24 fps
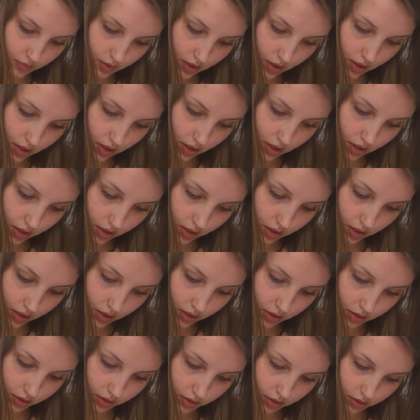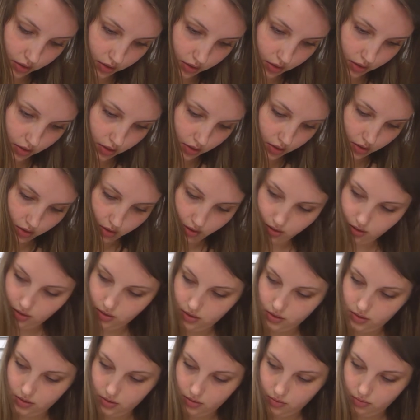And
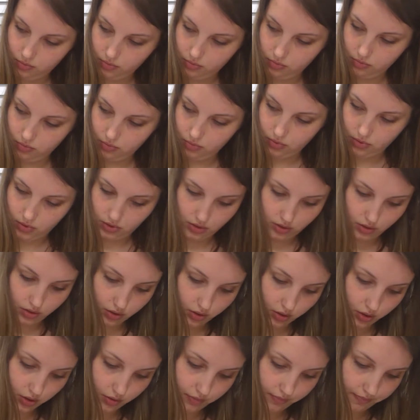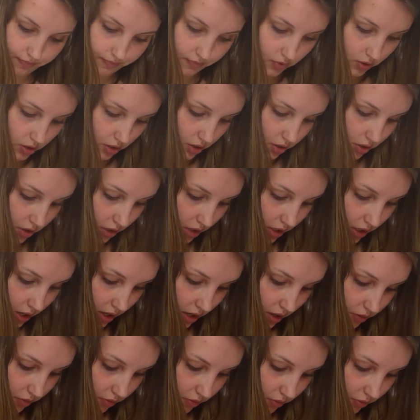water. And then
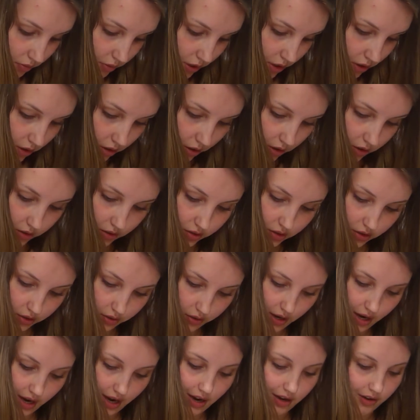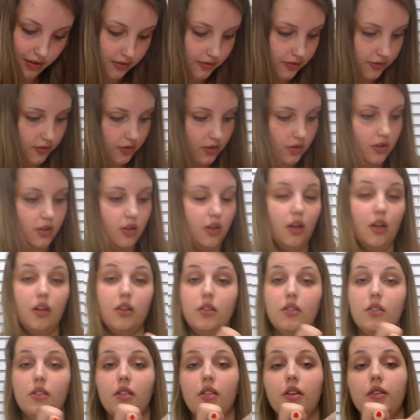we also have
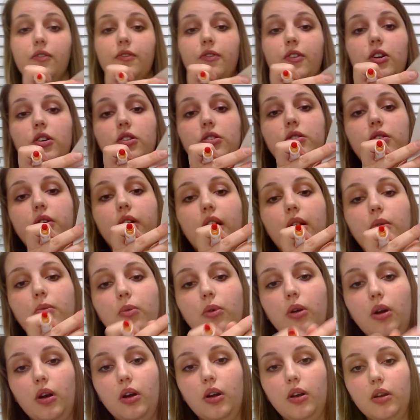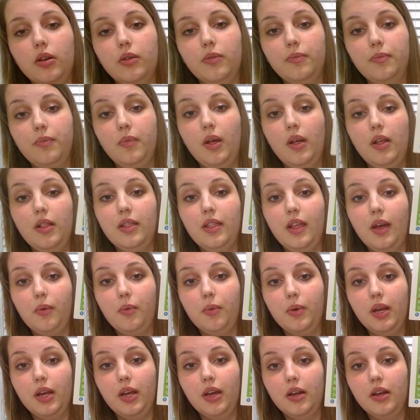the first grade word that
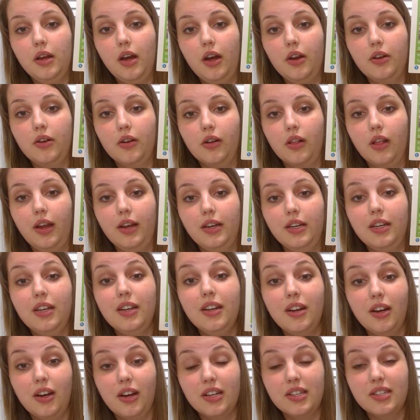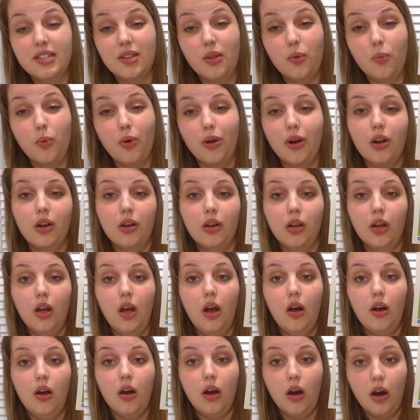we underlined here. It's the word
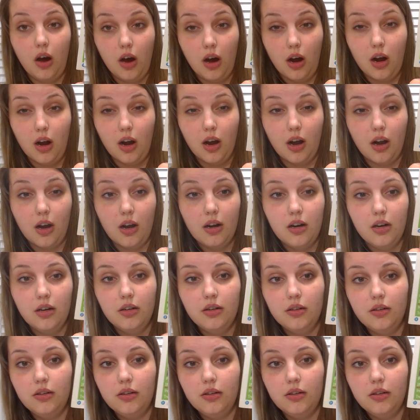R.